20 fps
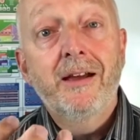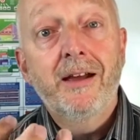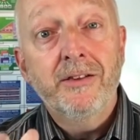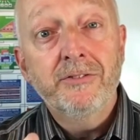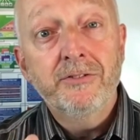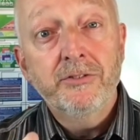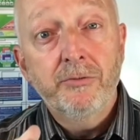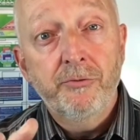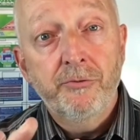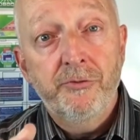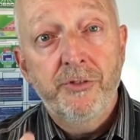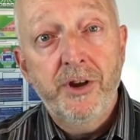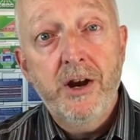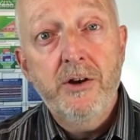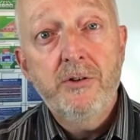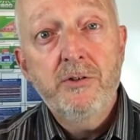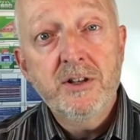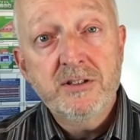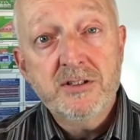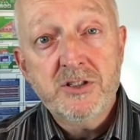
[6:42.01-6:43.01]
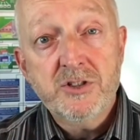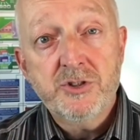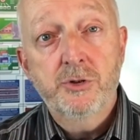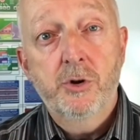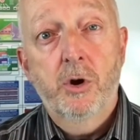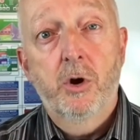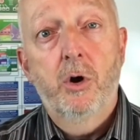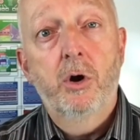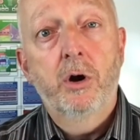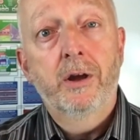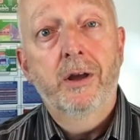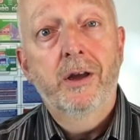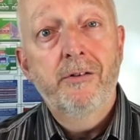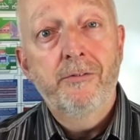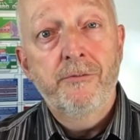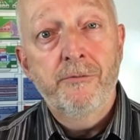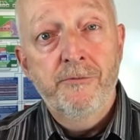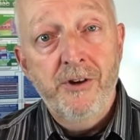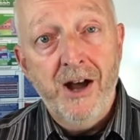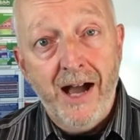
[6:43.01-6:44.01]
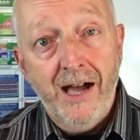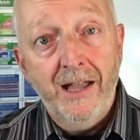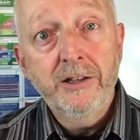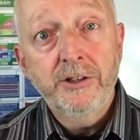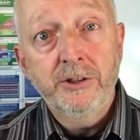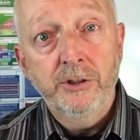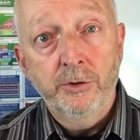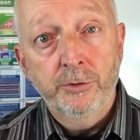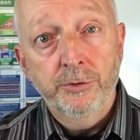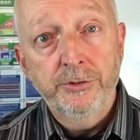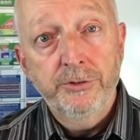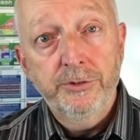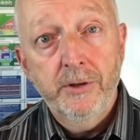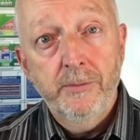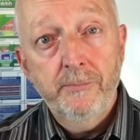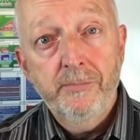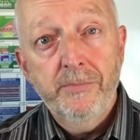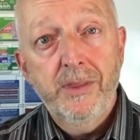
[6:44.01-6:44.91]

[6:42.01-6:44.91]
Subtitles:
has very strong values